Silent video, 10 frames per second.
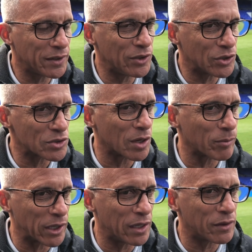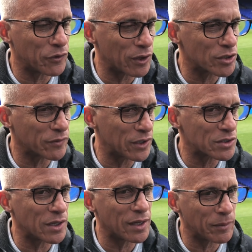and then you can start bringing in the philosophy,
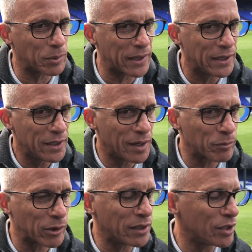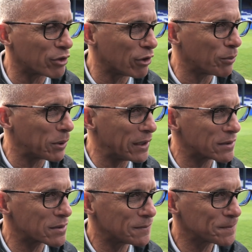a style of play, and bringing in your own players.